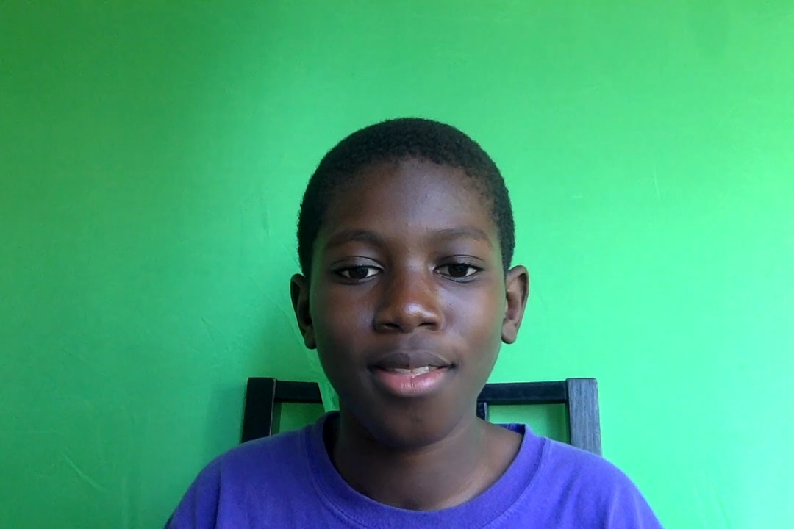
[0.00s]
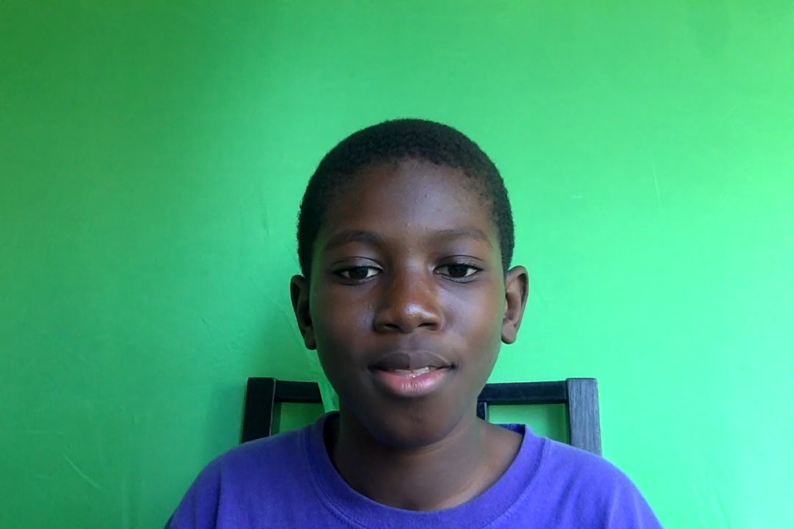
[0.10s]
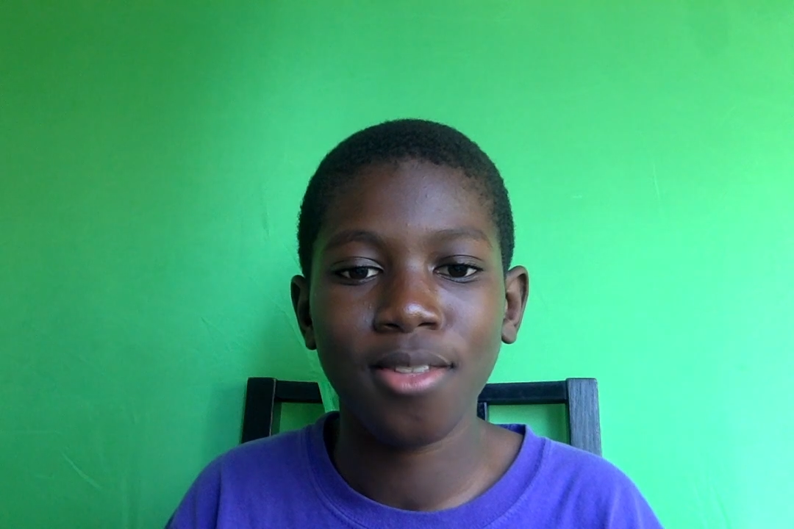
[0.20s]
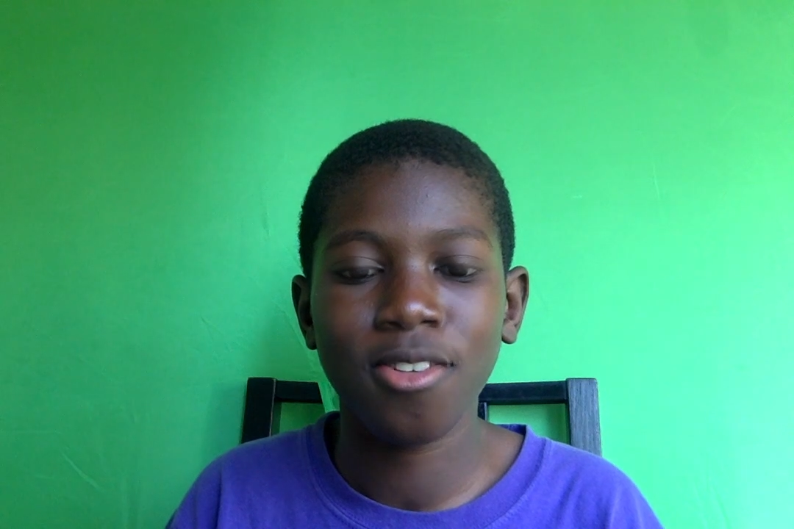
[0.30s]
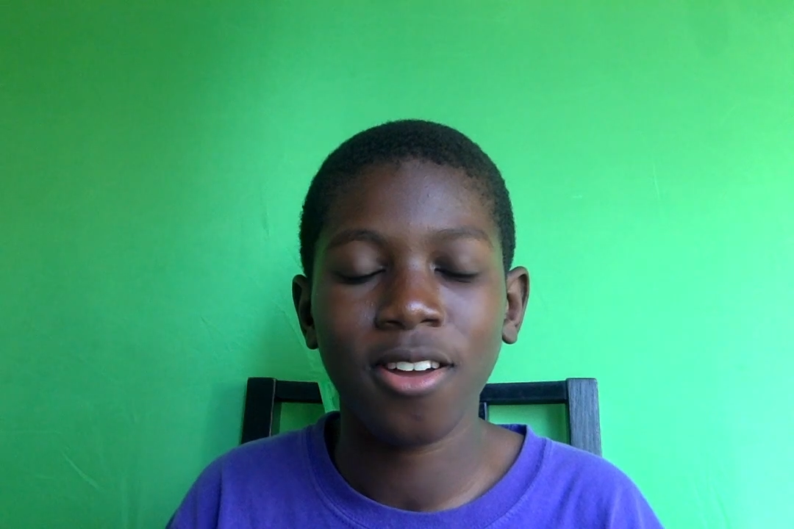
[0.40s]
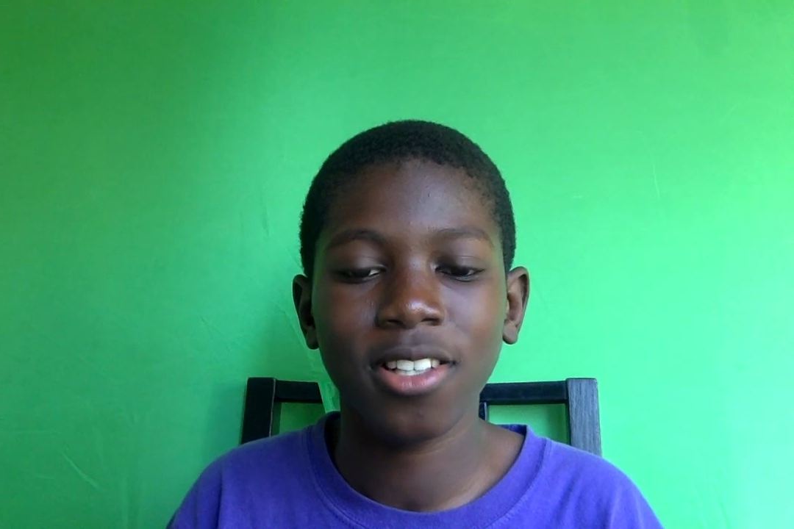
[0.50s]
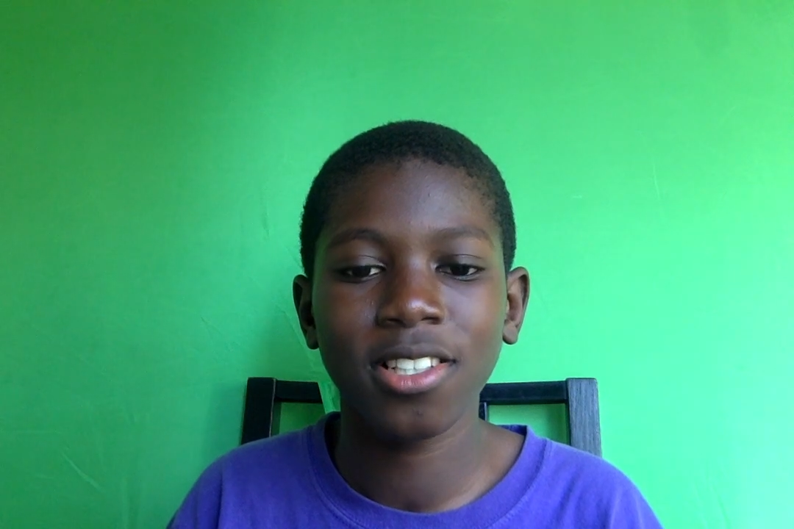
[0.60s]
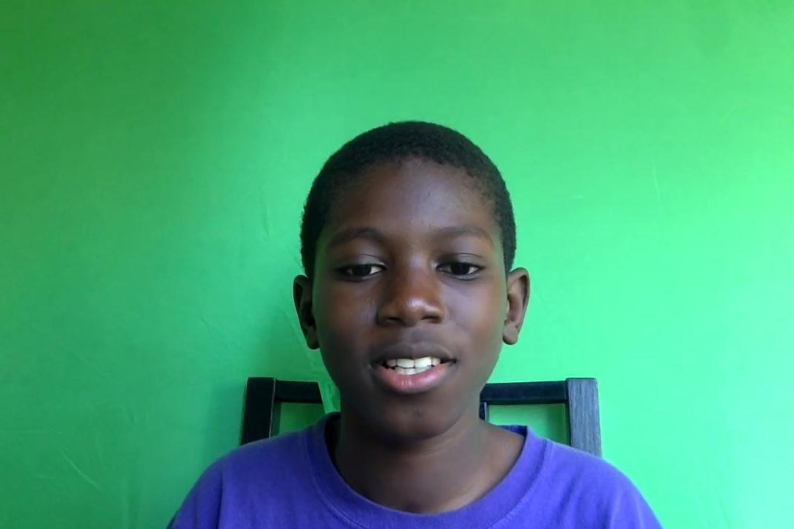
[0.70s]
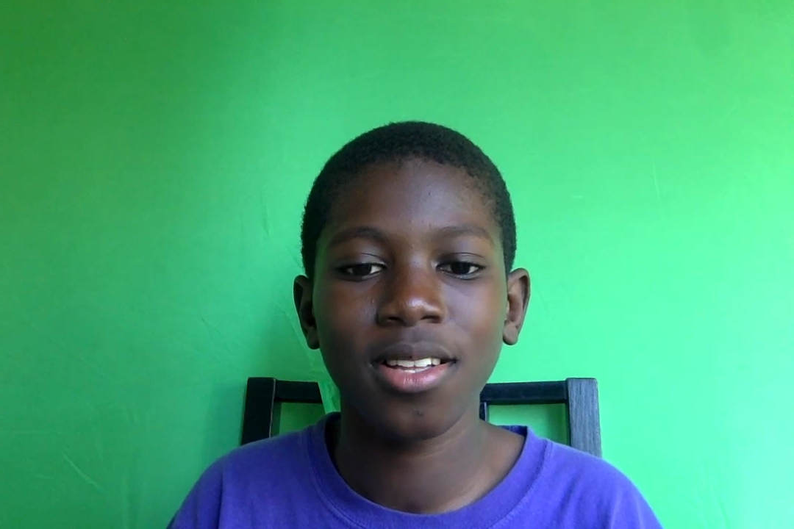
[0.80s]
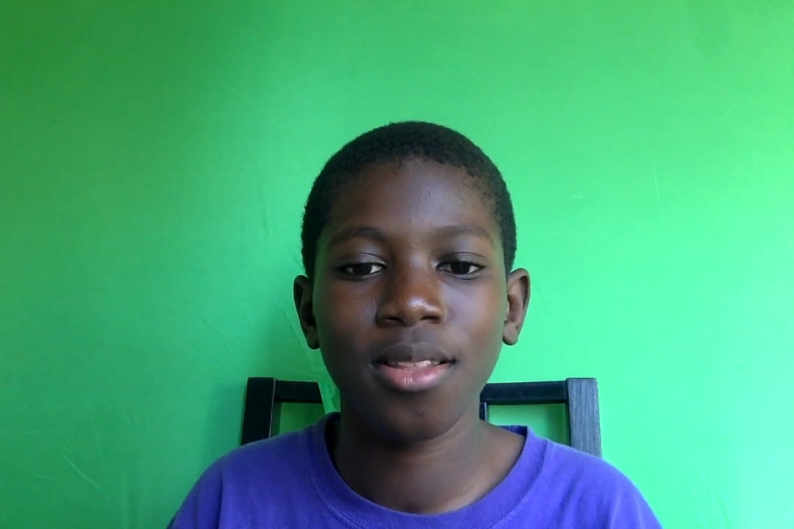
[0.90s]

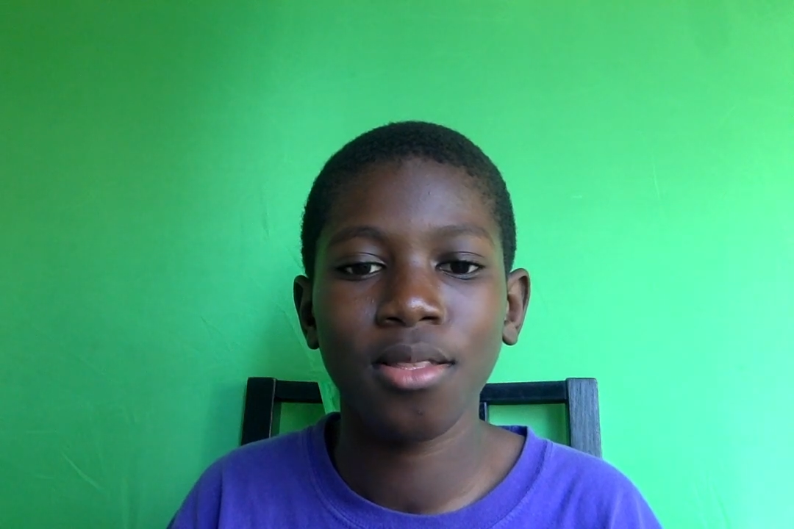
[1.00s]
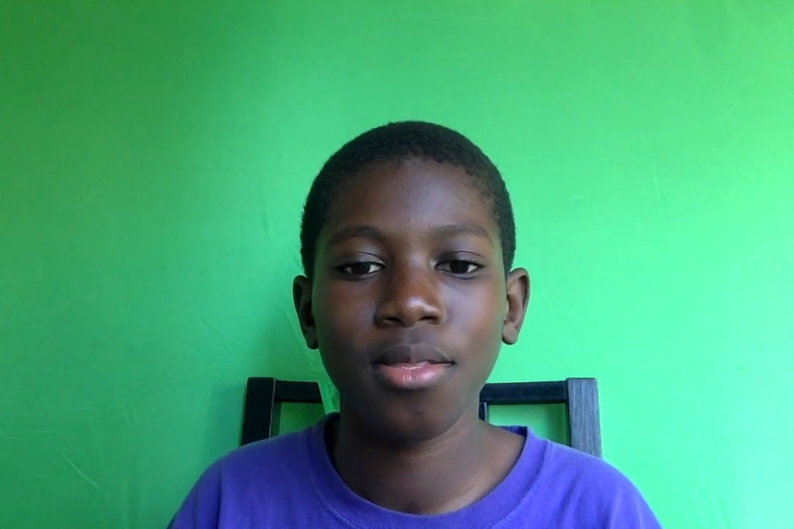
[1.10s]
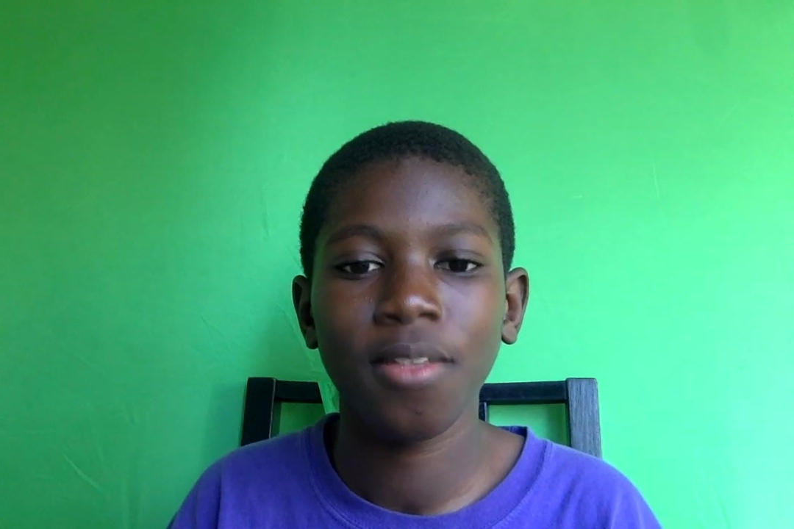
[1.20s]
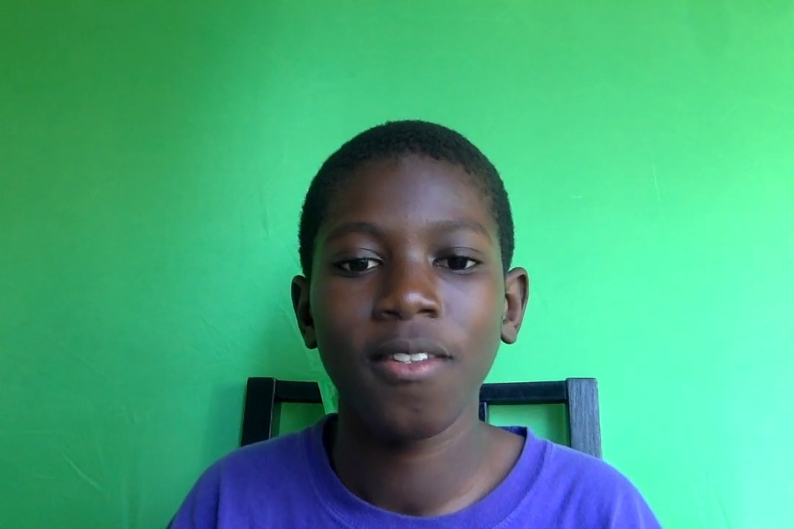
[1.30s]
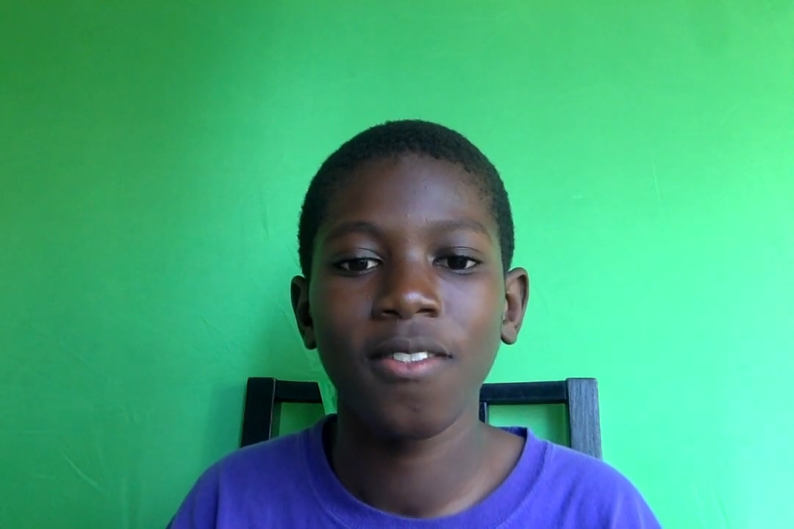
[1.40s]
instructions,